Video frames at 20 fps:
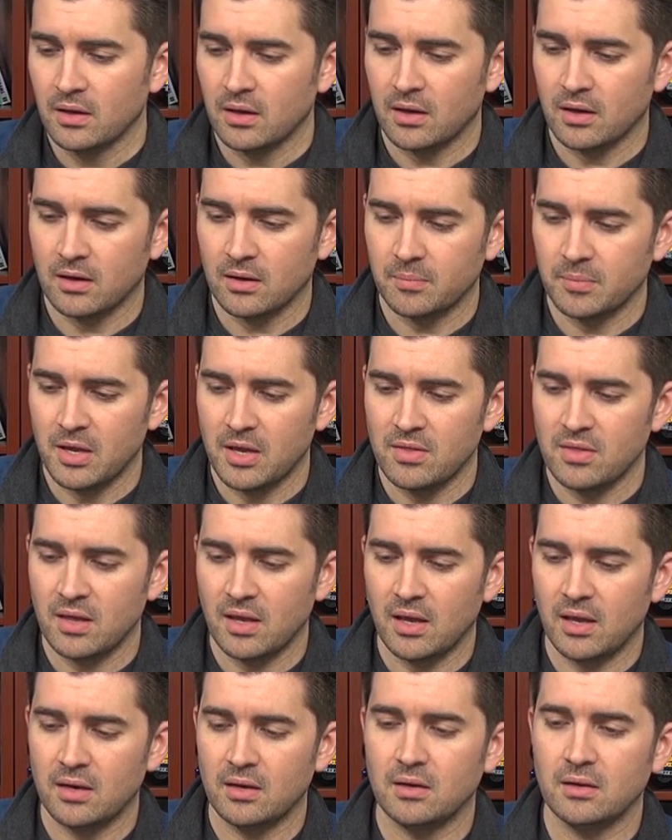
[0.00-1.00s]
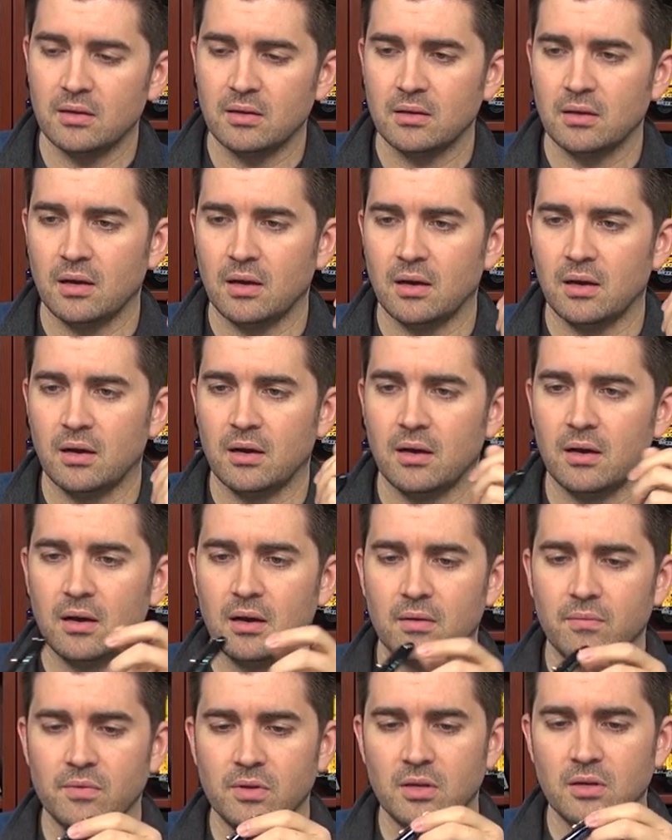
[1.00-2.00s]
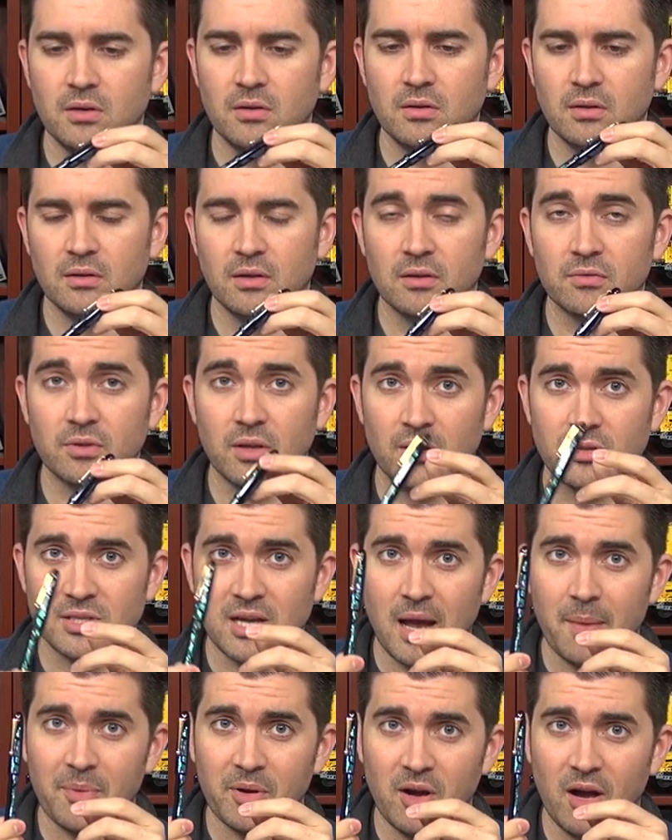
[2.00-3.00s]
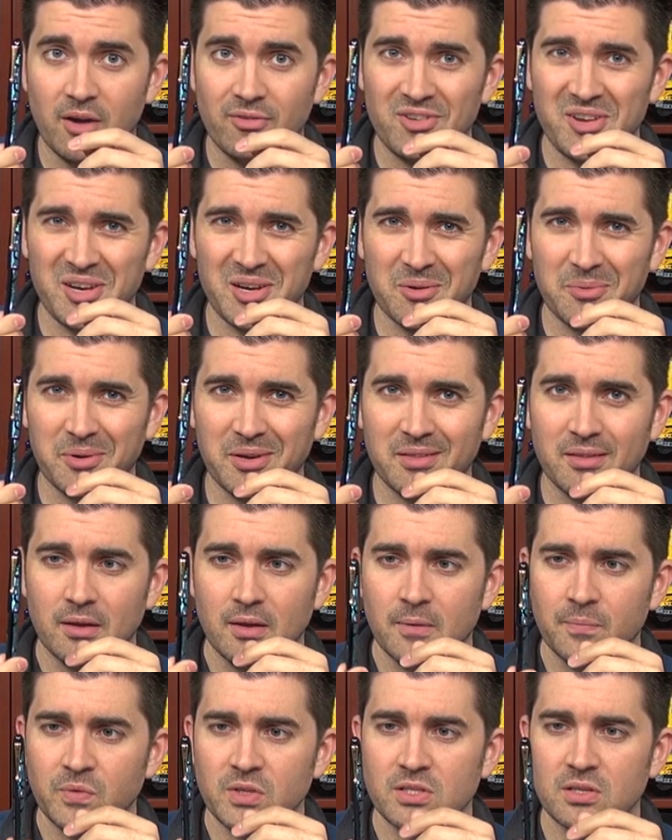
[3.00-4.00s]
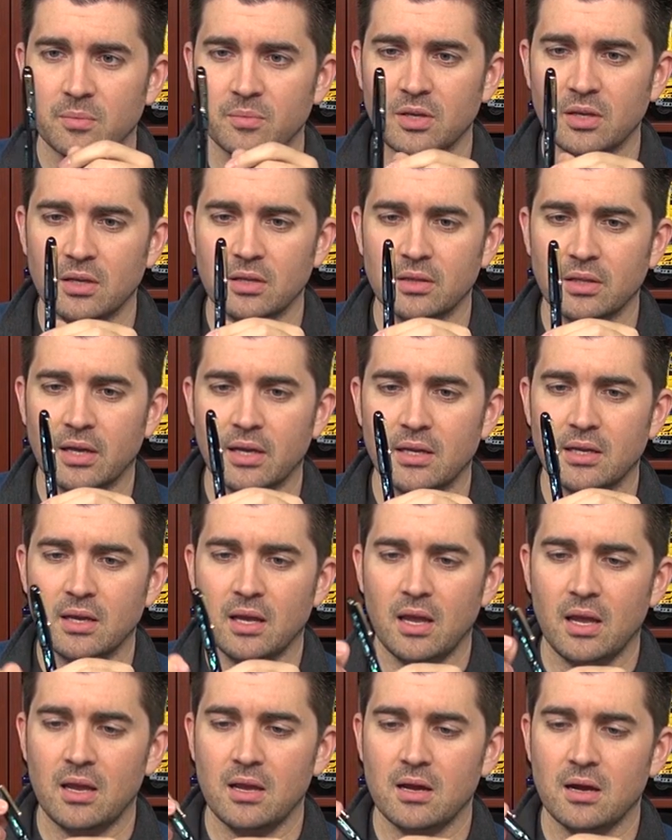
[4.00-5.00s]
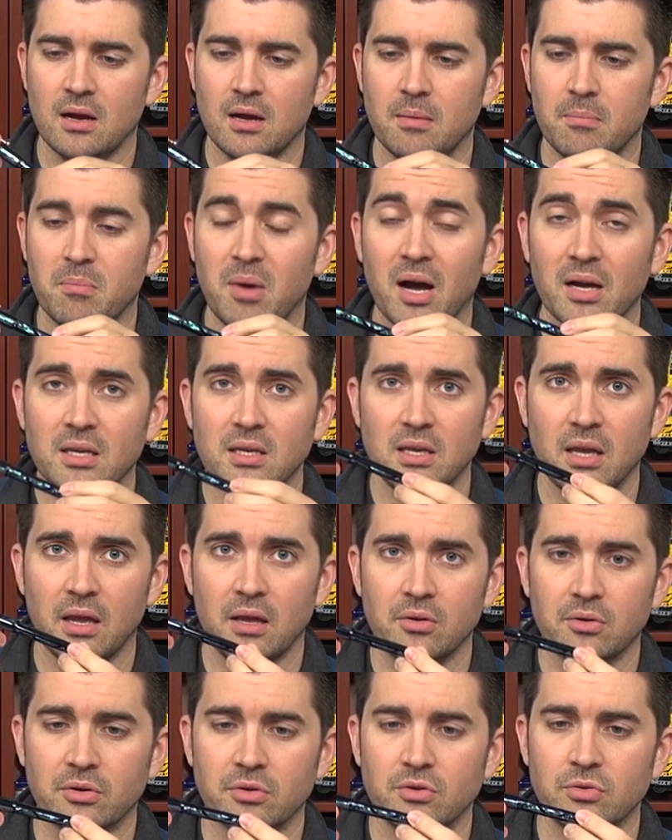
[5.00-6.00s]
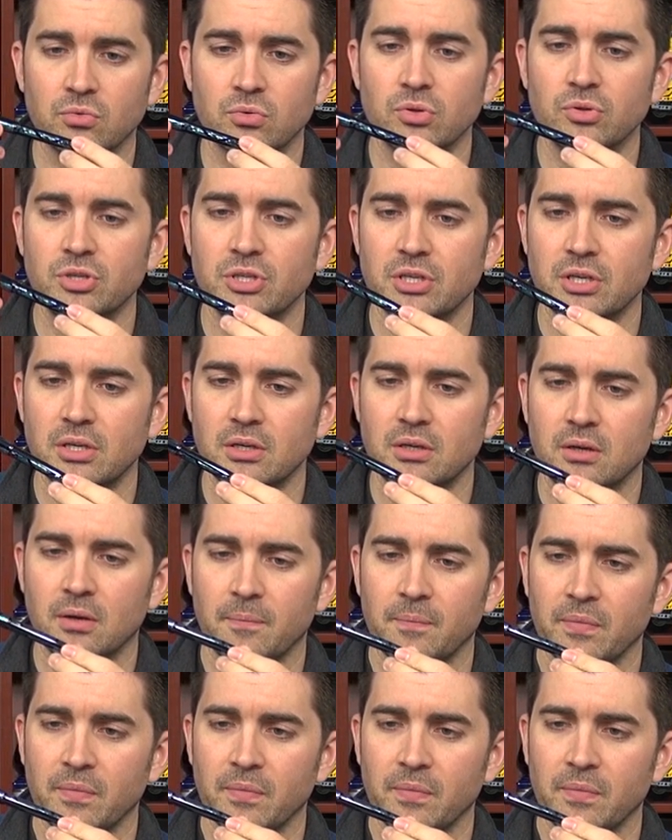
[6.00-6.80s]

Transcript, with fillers: Um, and then, uh, you know I'll, I'll, top it off here with something like a uh, maki-e or urushi.